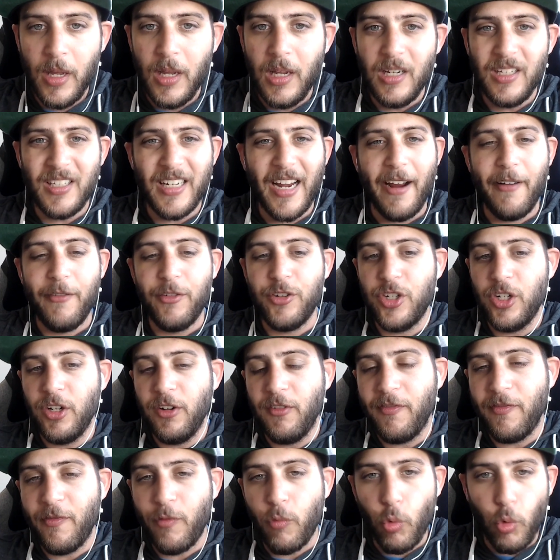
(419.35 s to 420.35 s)
He's averaging
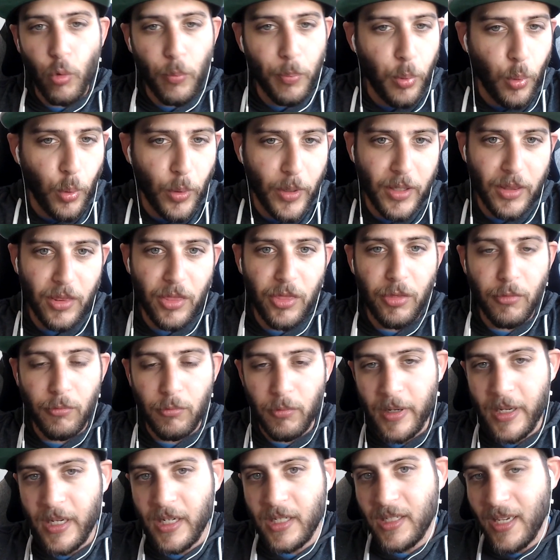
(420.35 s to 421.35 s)

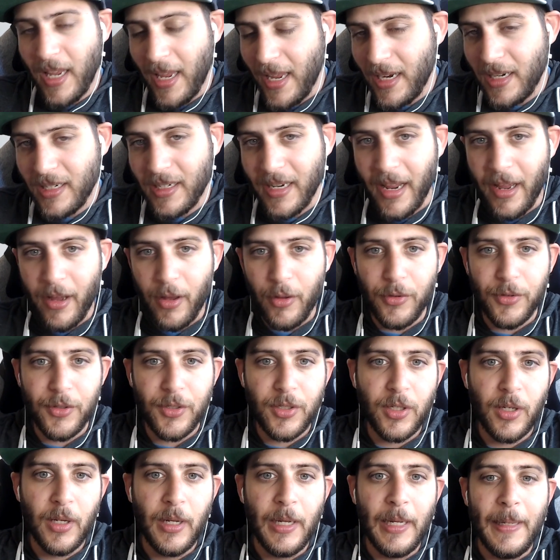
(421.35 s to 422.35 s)
4.3
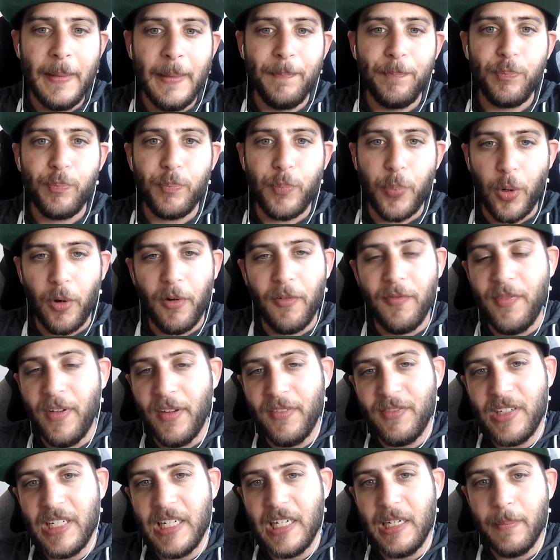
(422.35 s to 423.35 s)
takedowns per
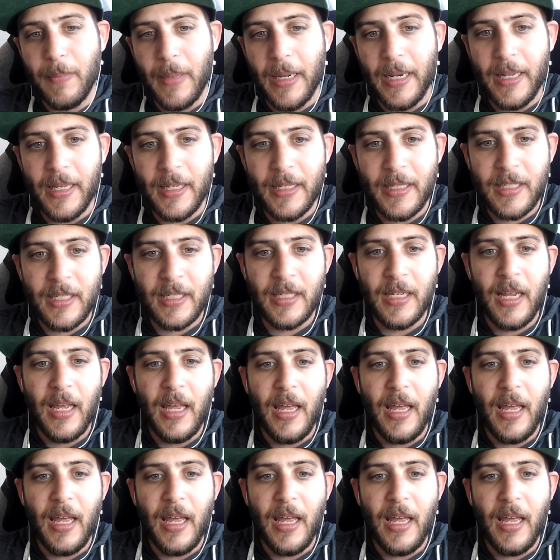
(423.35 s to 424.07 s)
15 minutes.